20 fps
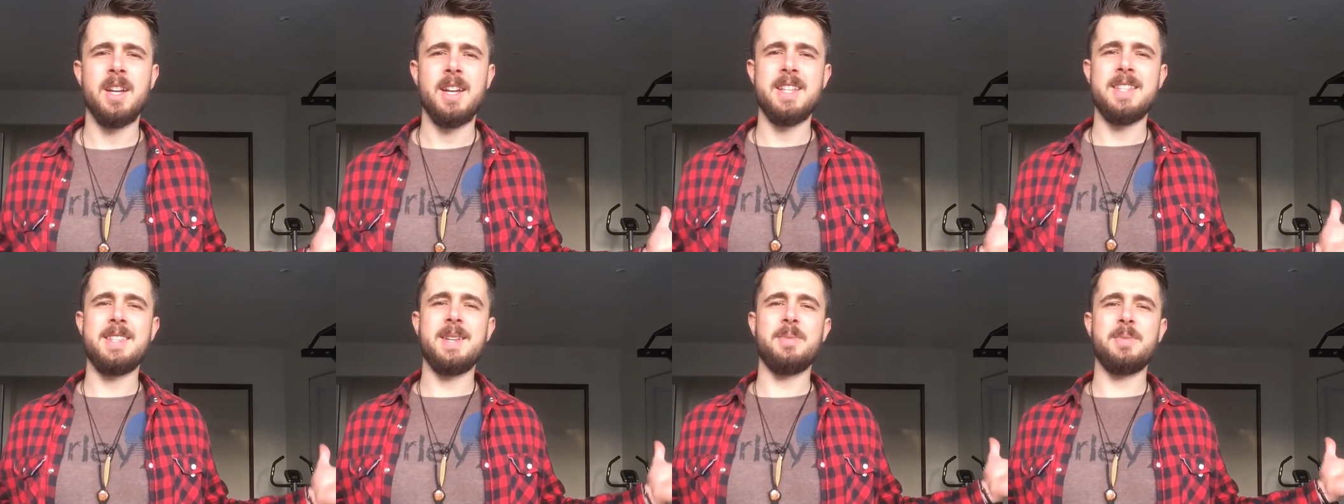
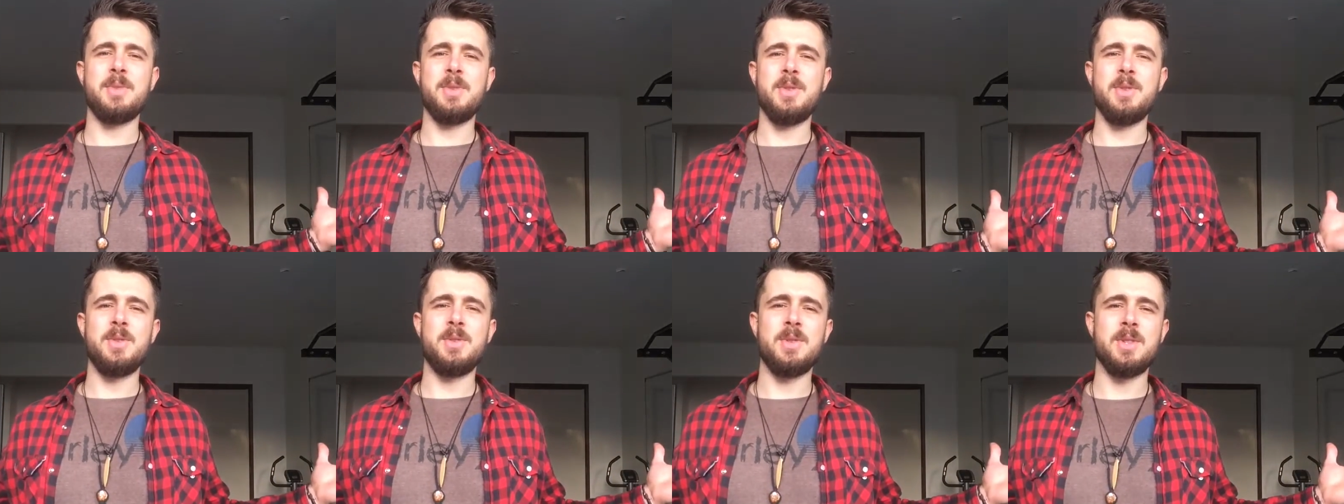It's up
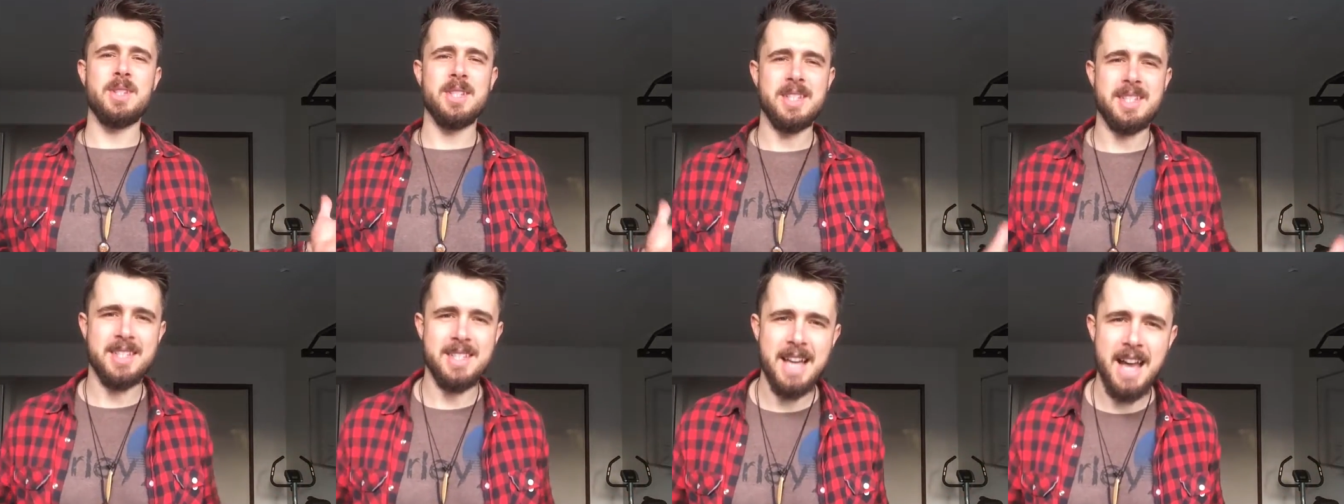to you to
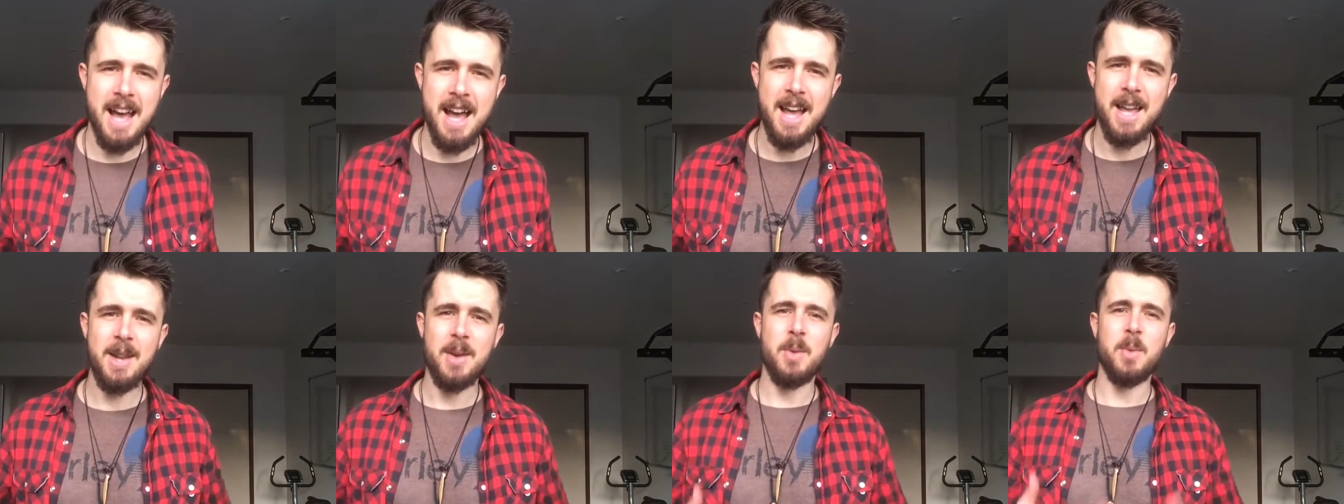
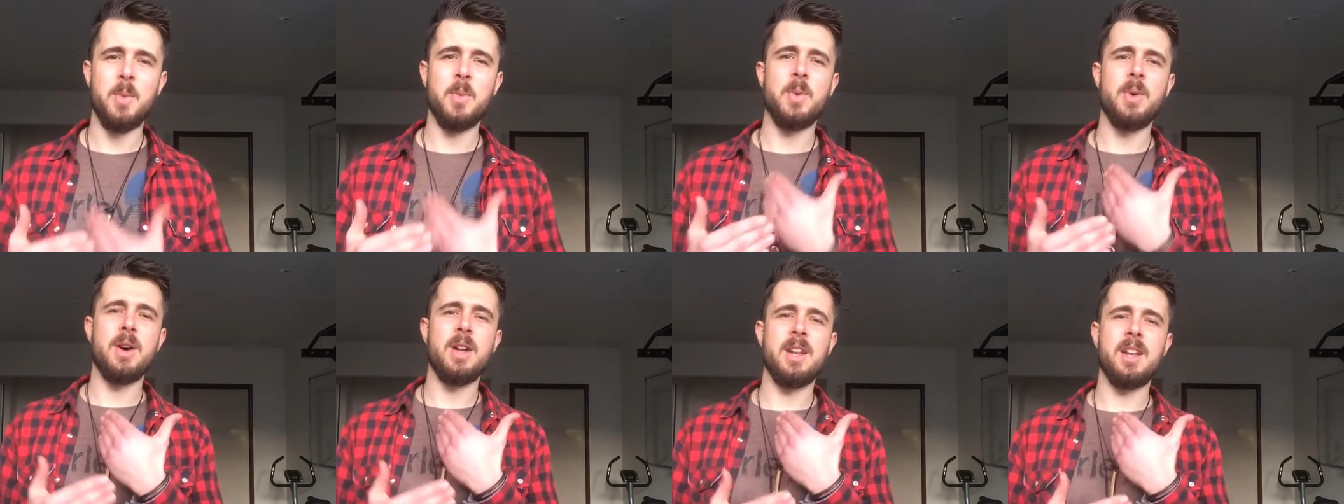decide
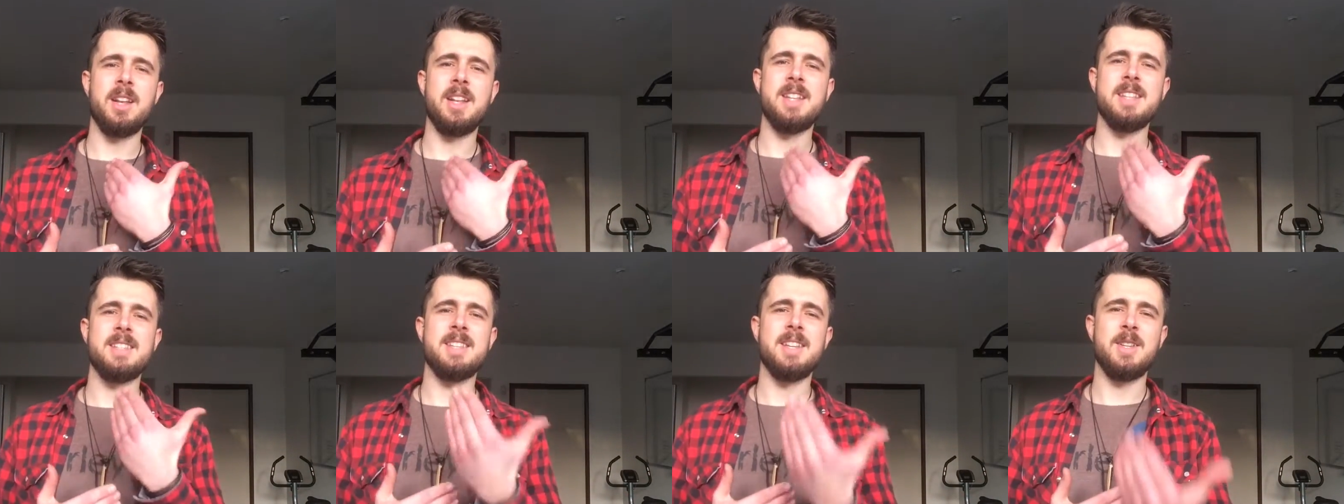what it
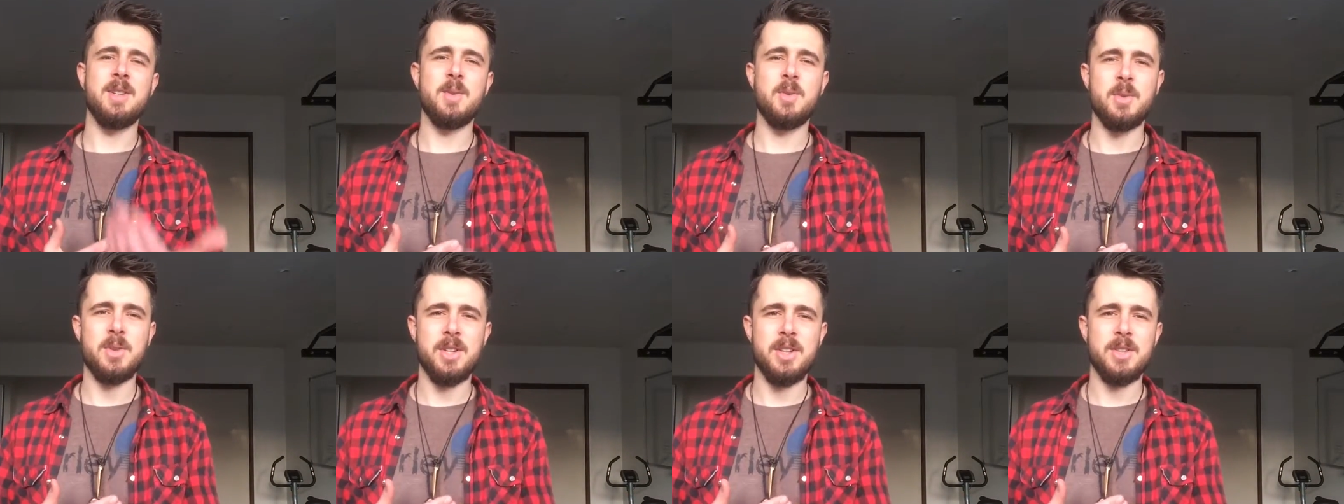is that
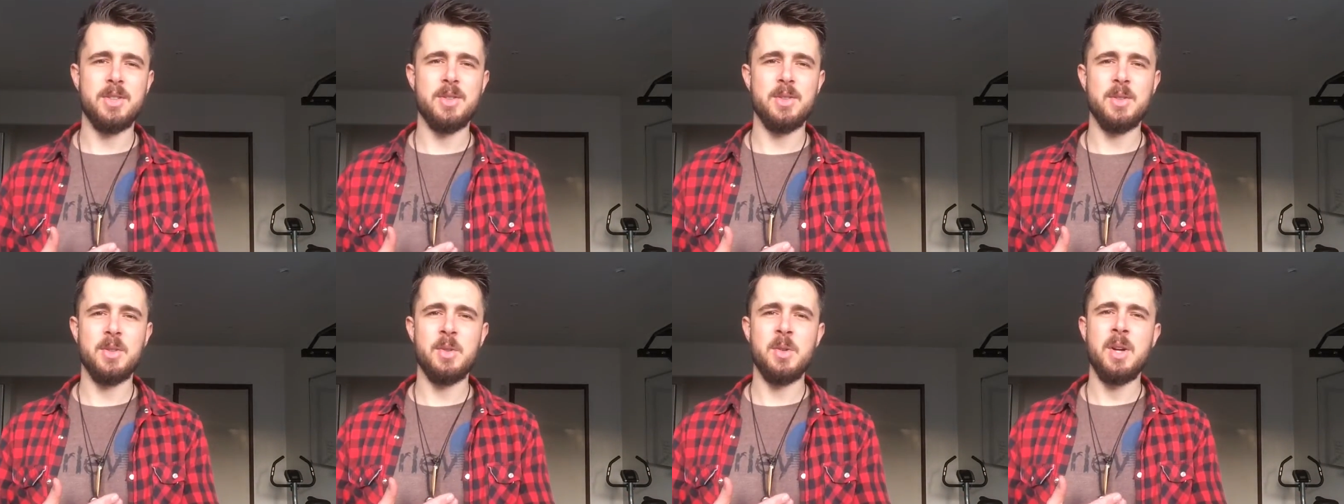you want to
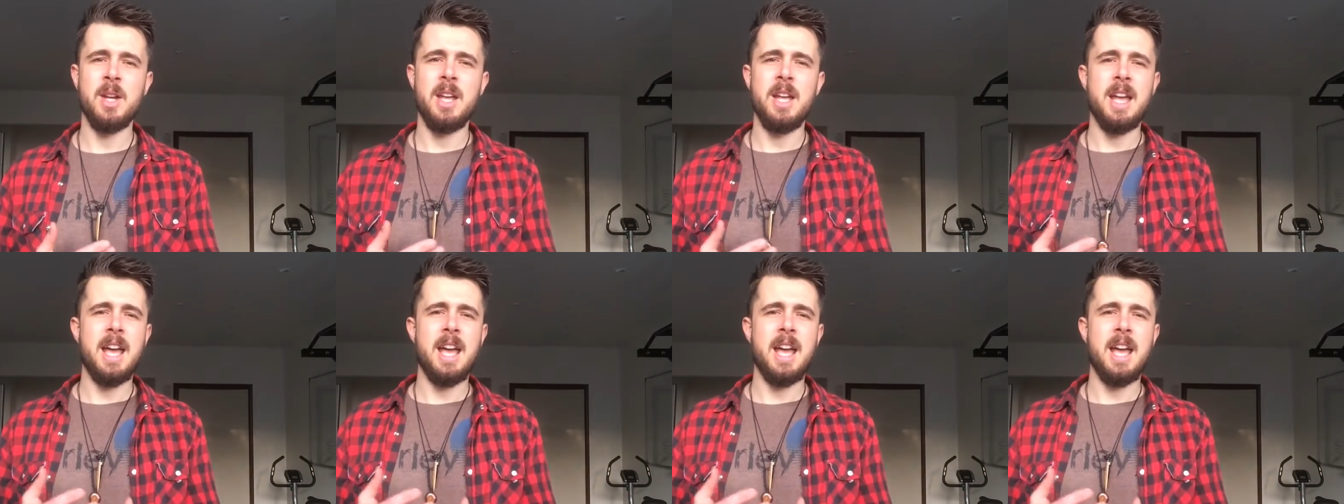do.